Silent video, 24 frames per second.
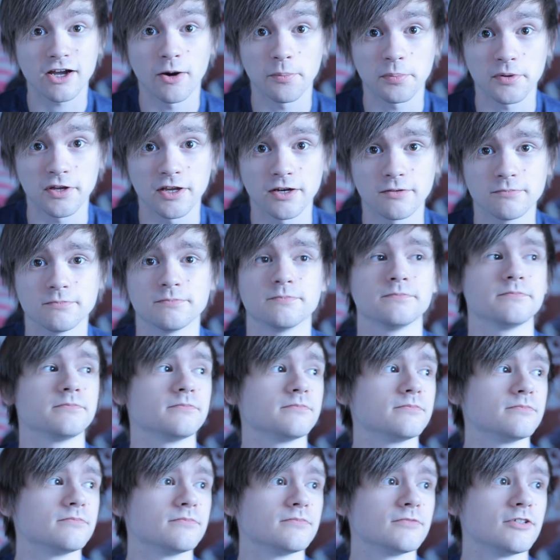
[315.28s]
copying.
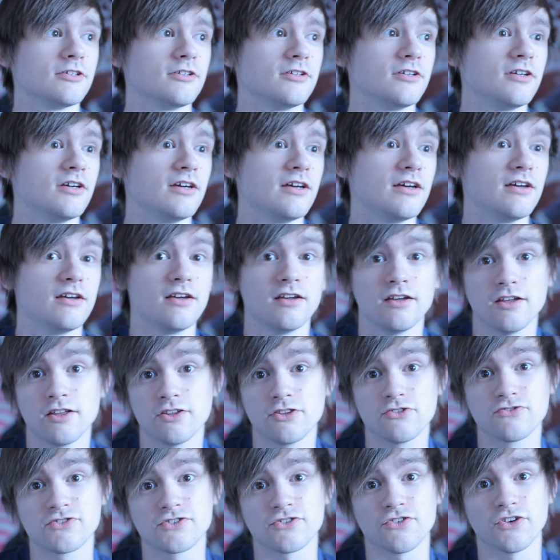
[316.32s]

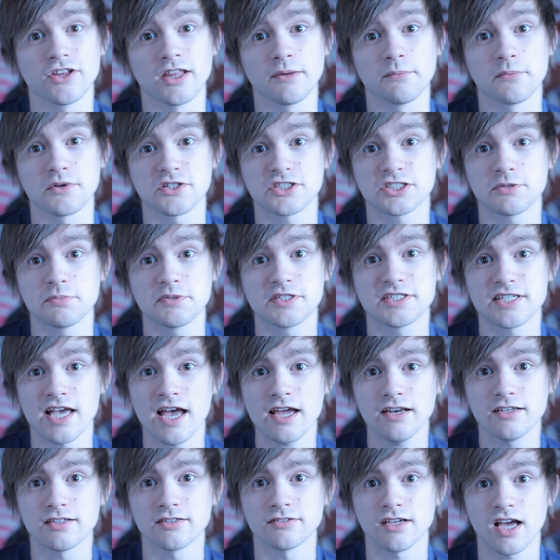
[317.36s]
There isn't really much to be
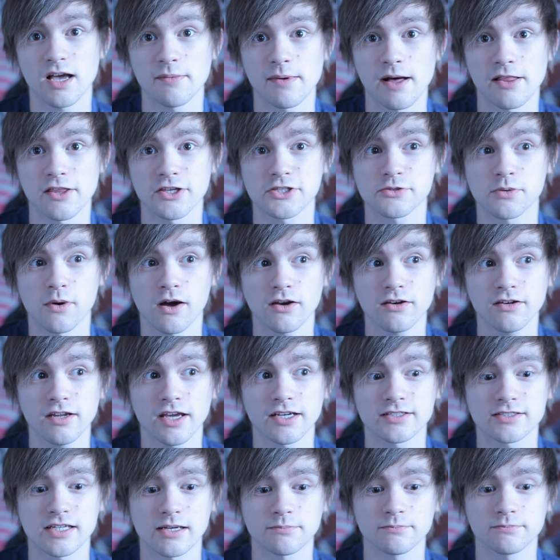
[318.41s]
said about this one,
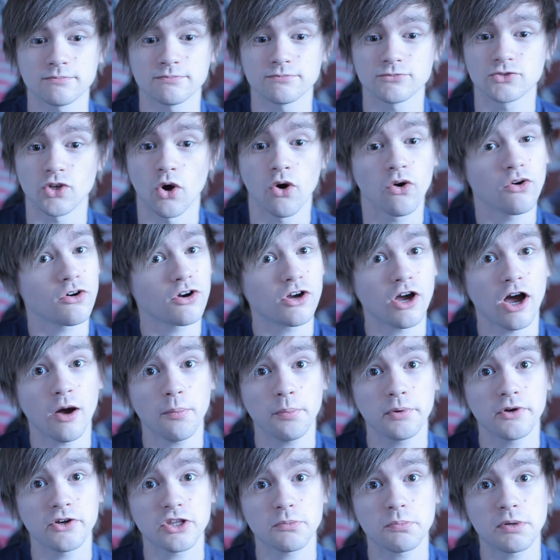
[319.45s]
except don't
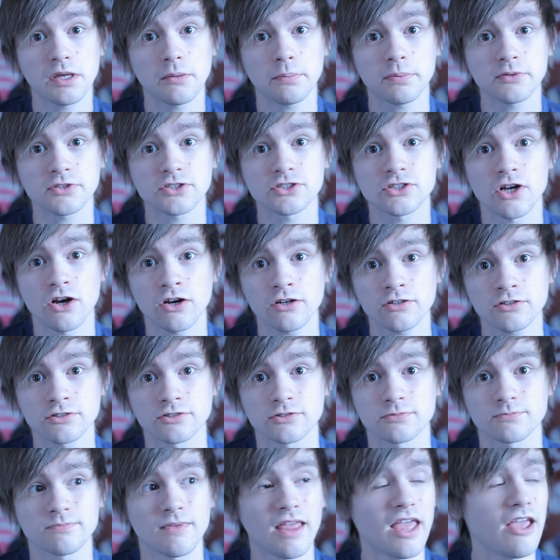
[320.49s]
copy other people's
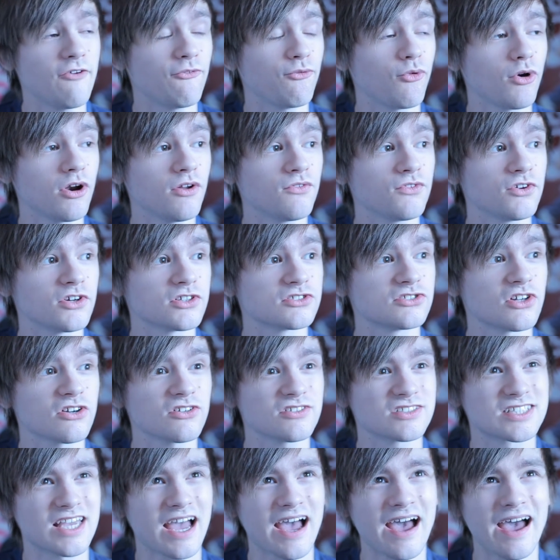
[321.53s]
songs. If one of your
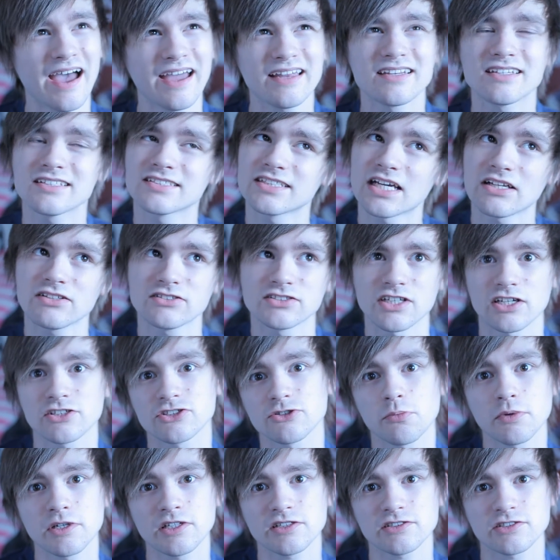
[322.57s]
songs kinda sounds like
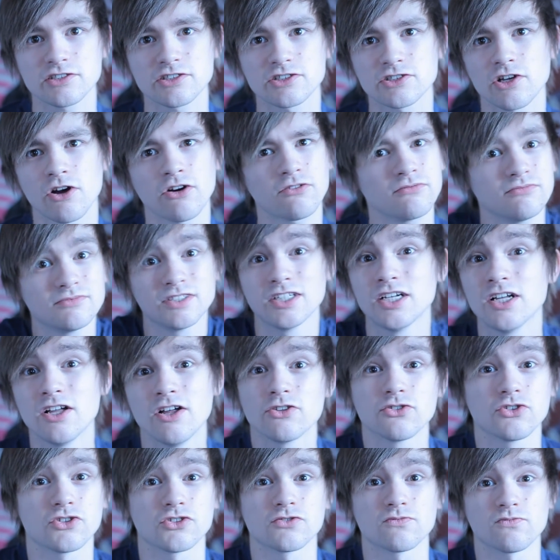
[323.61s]
someone else's song,
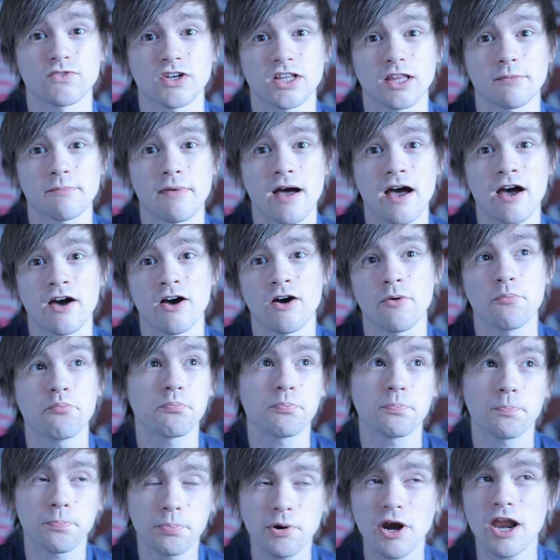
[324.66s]
doesn't really matter.
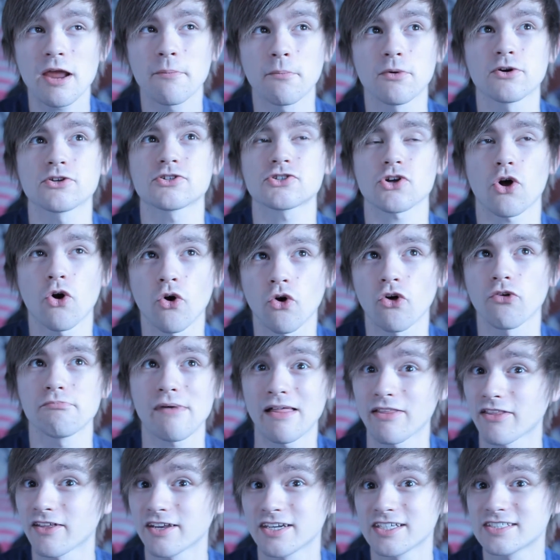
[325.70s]
Pretty much all
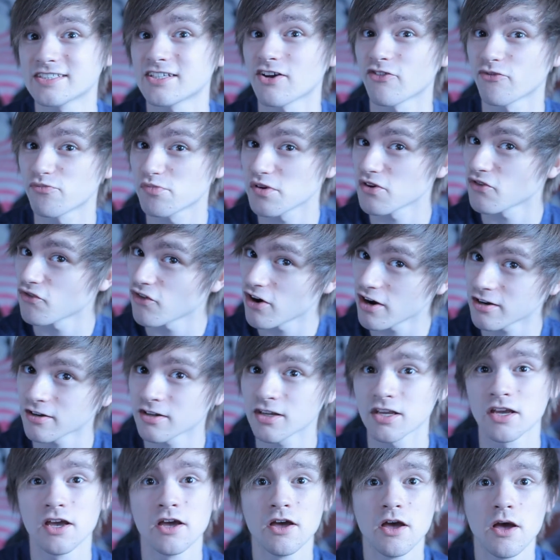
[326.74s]
melodies have been
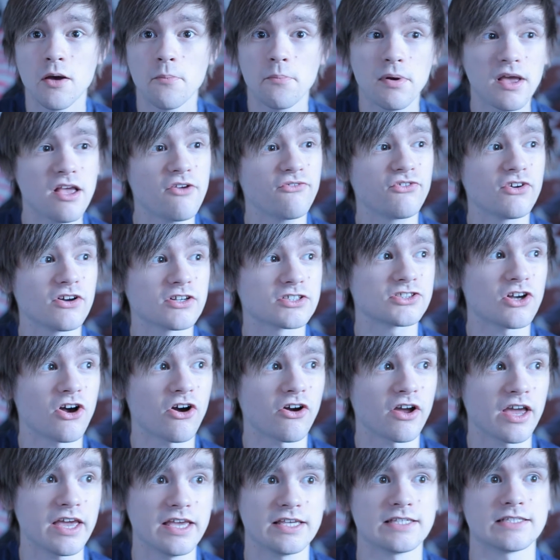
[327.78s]
written, but if your
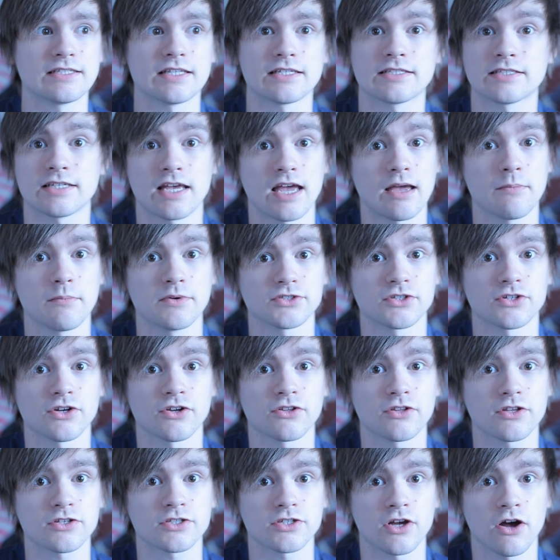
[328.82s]
song is the same as
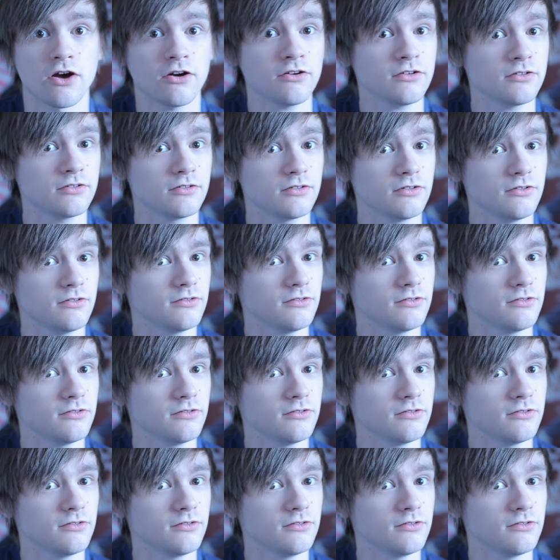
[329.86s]
another song,